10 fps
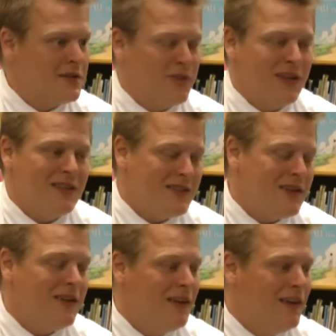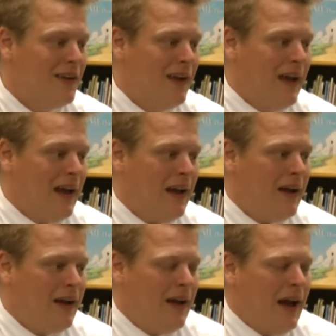But it's
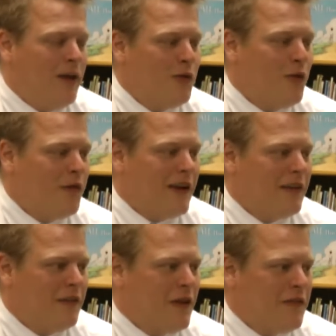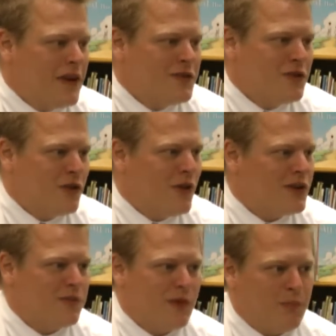I don't know if I've answered your
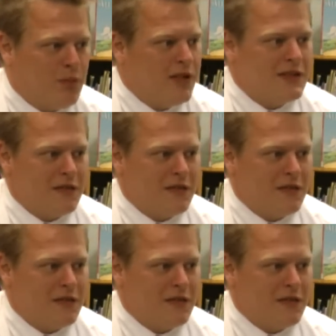question, but please,